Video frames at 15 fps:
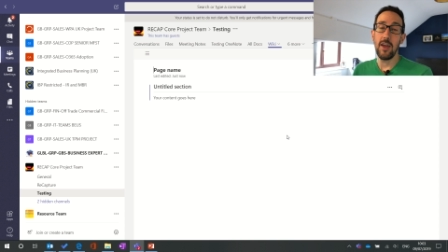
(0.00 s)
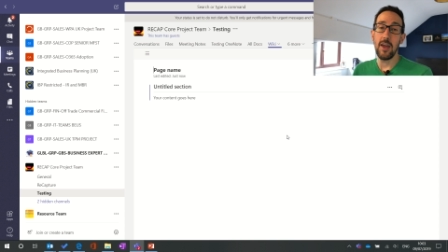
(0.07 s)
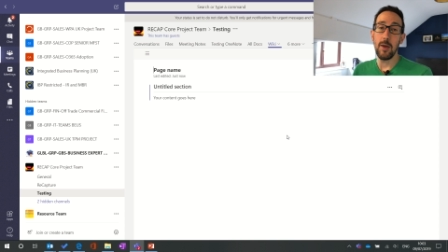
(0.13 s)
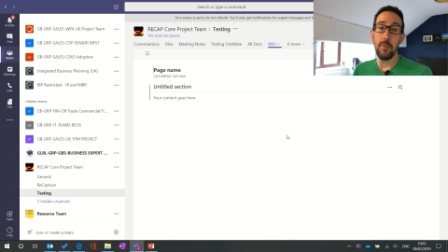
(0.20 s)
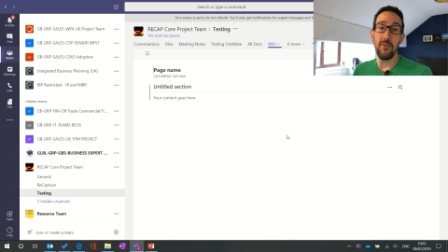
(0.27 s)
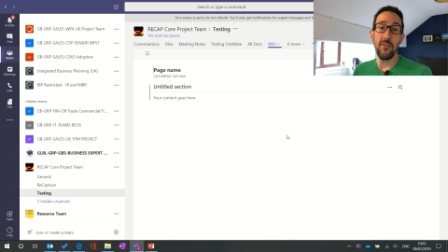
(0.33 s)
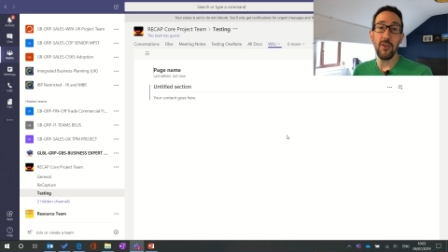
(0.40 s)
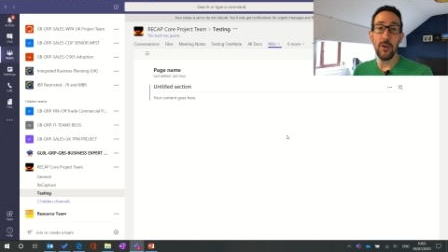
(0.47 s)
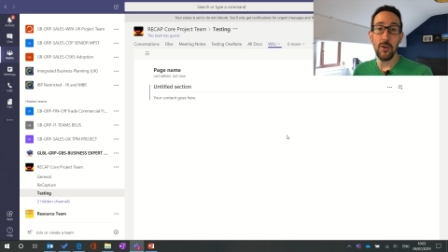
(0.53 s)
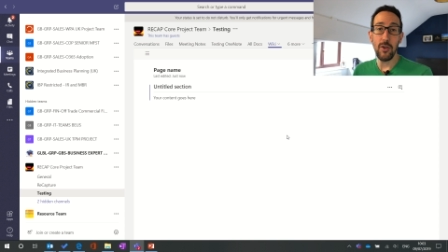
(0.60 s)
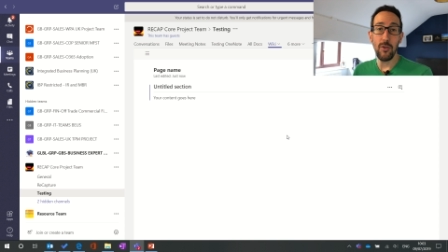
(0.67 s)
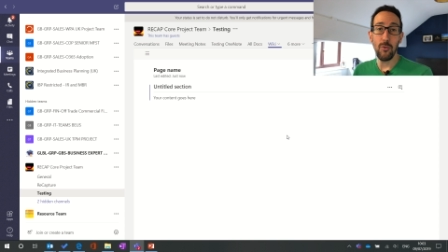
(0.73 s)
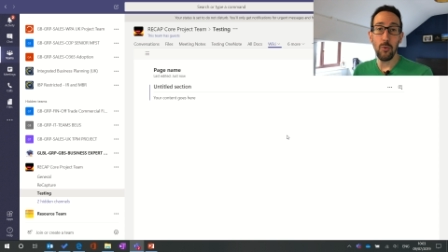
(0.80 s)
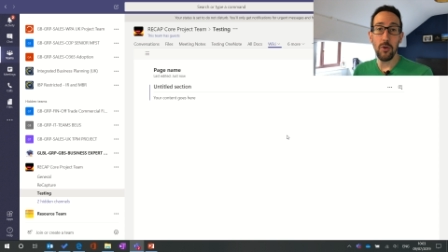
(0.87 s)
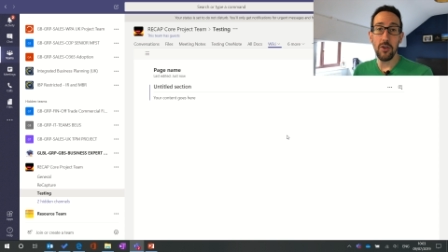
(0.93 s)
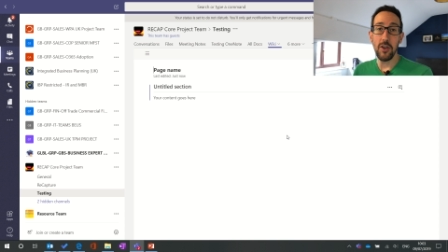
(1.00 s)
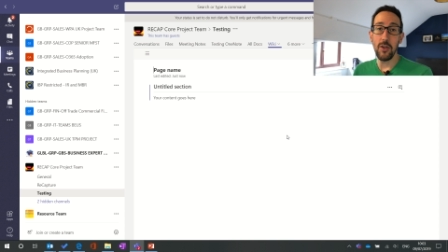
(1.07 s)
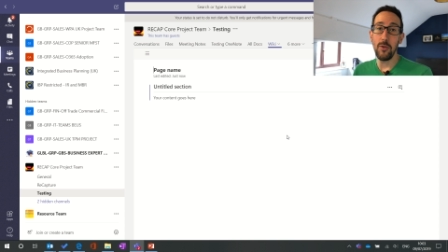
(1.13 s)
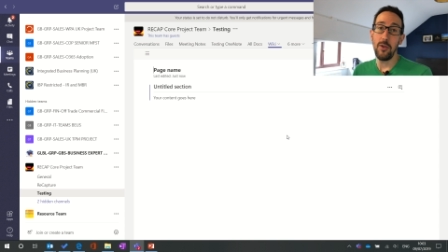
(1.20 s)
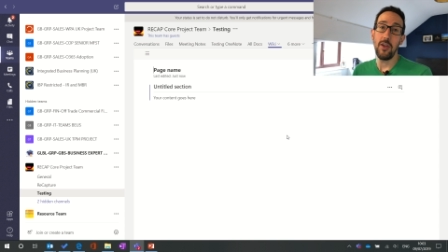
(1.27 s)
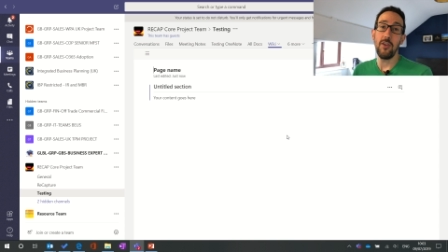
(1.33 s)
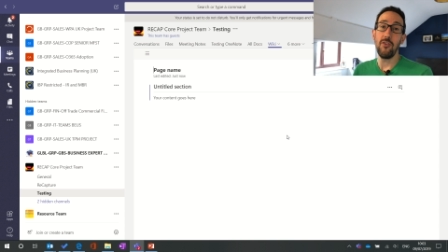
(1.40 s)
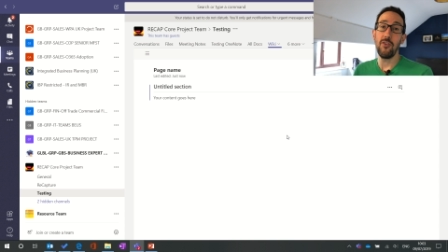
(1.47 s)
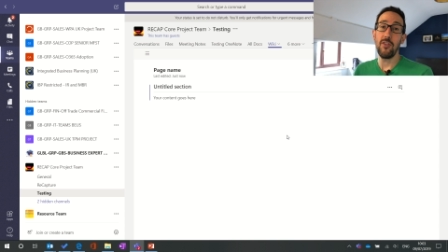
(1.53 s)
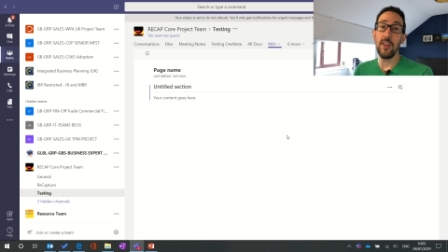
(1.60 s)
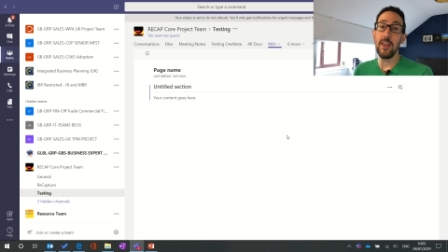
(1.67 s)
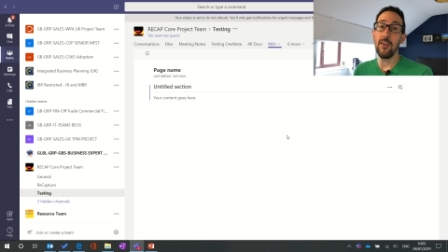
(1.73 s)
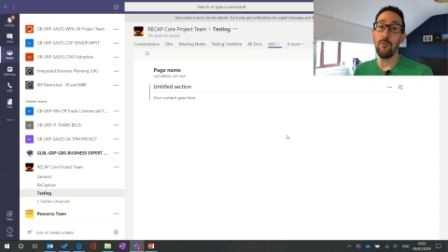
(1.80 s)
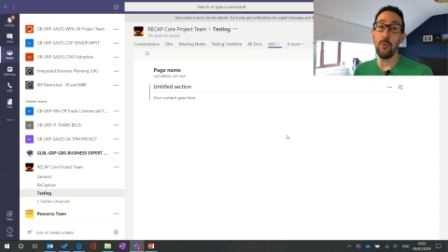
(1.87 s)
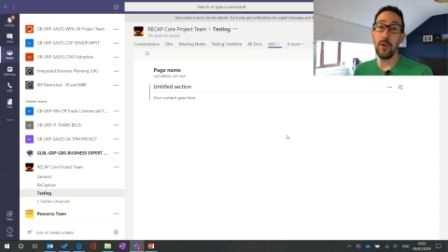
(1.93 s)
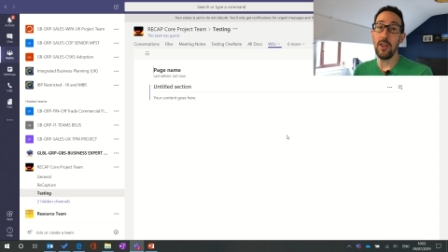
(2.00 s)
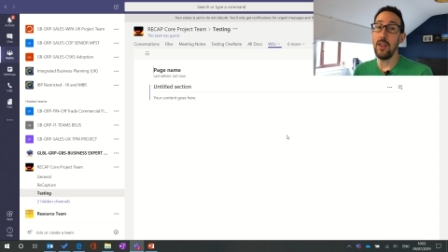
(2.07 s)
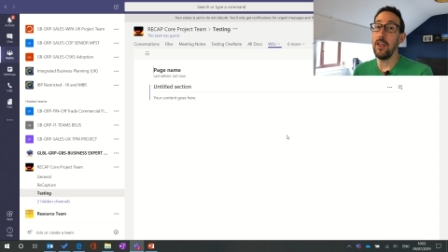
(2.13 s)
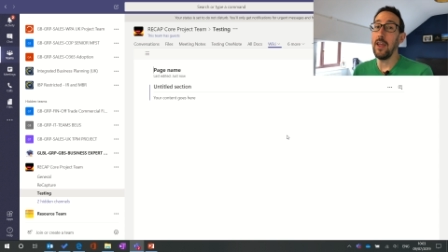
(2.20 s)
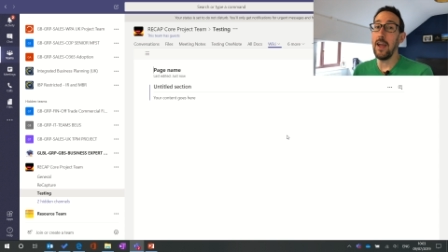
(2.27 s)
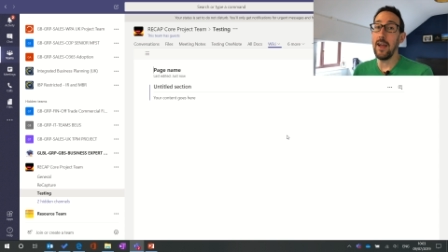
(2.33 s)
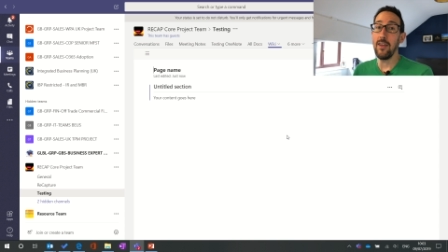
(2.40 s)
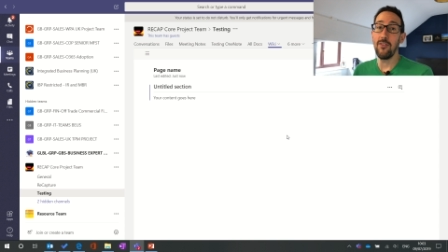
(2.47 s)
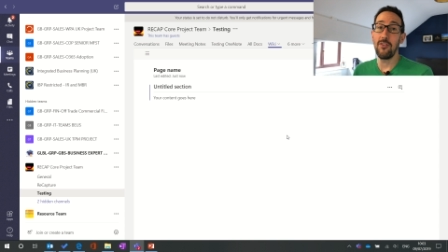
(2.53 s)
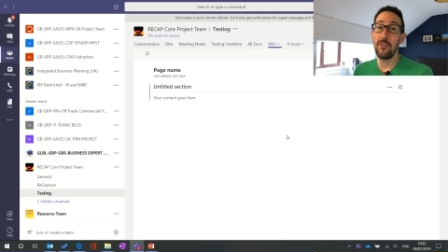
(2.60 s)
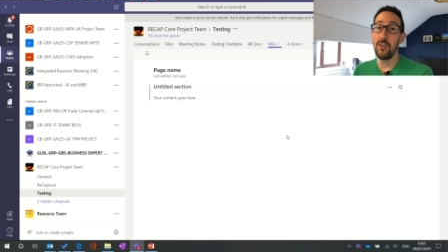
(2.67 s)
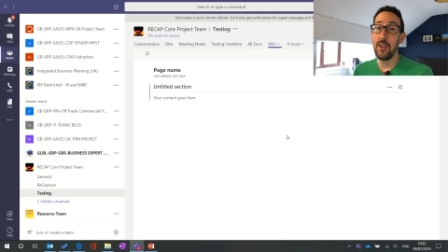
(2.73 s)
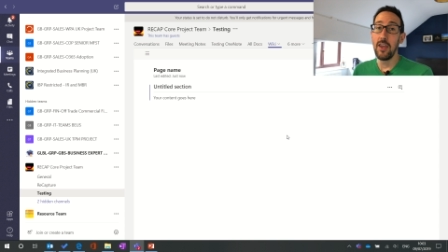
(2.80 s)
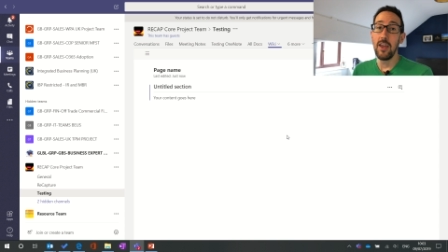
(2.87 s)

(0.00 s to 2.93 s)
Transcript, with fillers: Um, if you don't use OneNote, you can just think of Wiki as